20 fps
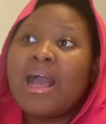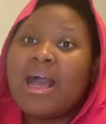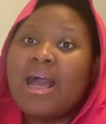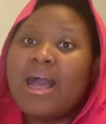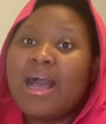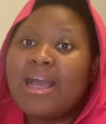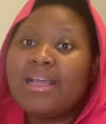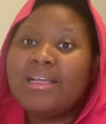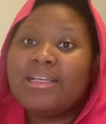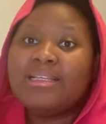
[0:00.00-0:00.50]

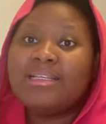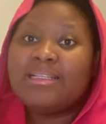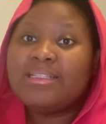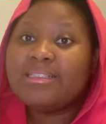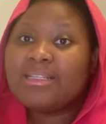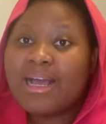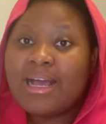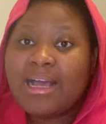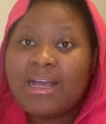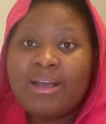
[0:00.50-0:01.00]
I
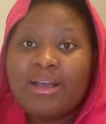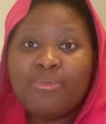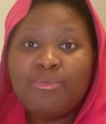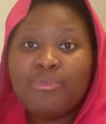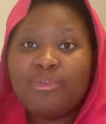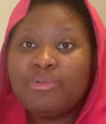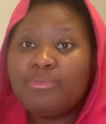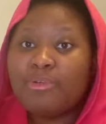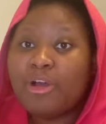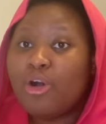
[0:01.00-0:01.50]
either
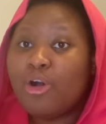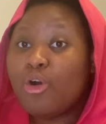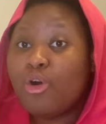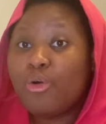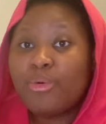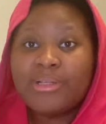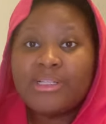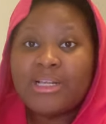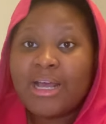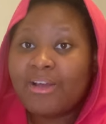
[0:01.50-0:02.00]
would
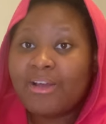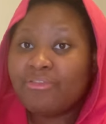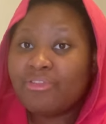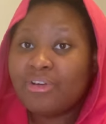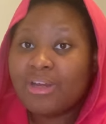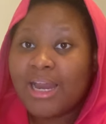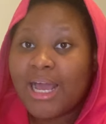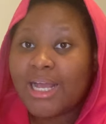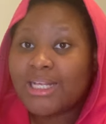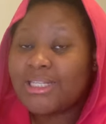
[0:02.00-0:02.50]
always have
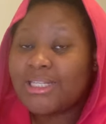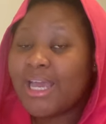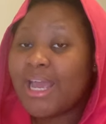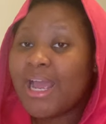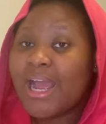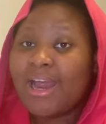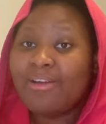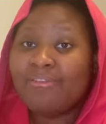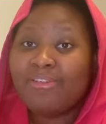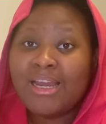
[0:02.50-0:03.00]
relaxed
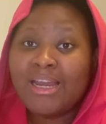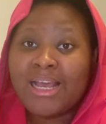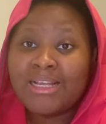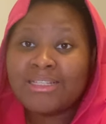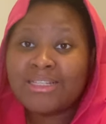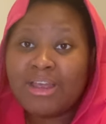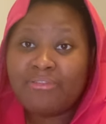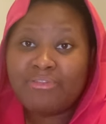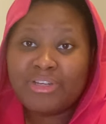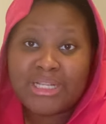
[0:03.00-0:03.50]
hair and relax
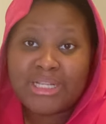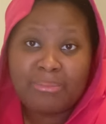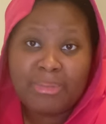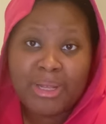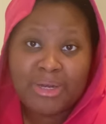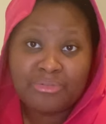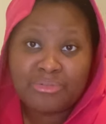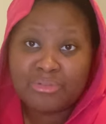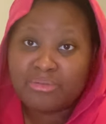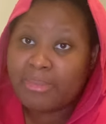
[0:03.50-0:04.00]
every time I
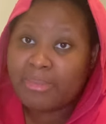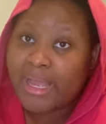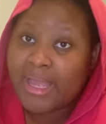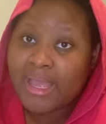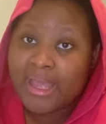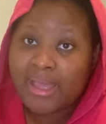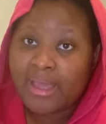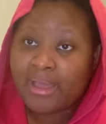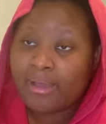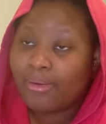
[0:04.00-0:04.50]
lose my
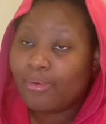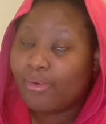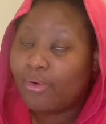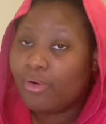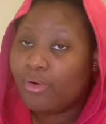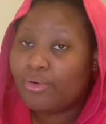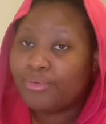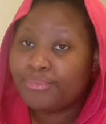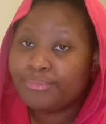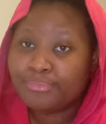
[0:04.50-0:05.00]
hair,
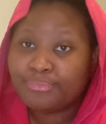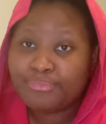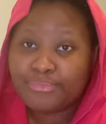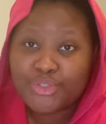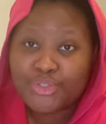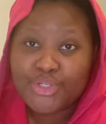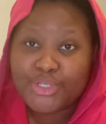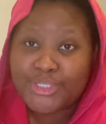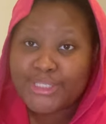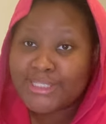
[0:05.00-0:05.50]
or
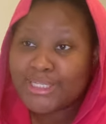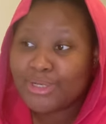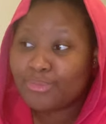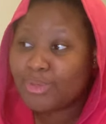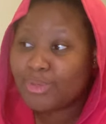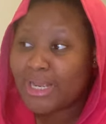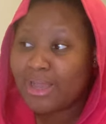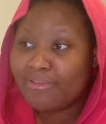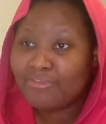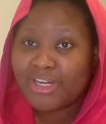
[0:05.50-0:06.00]
just stick
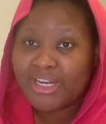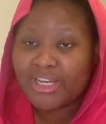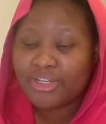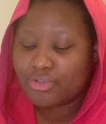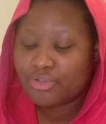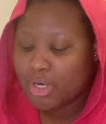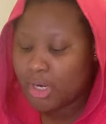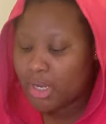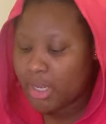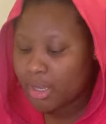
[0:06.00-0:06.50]
with having
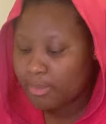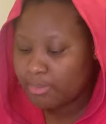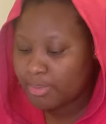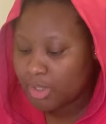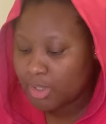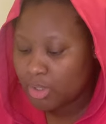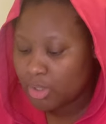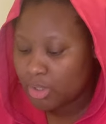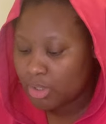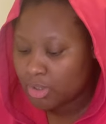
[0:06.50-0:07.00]
natural hair
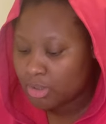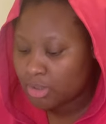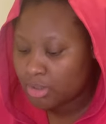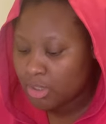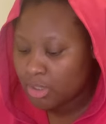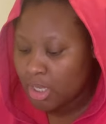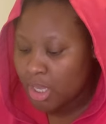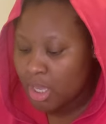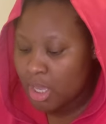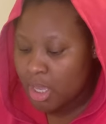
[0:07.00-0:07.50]
because,
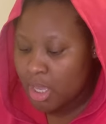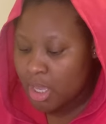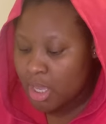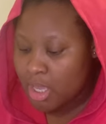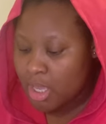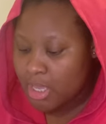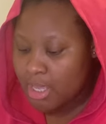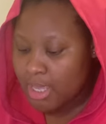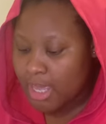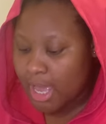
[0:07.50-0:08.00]

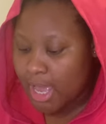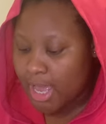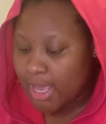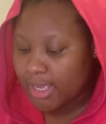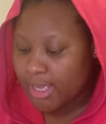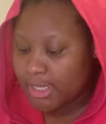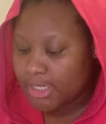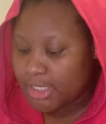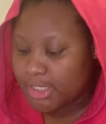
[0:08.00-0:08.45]
yeah,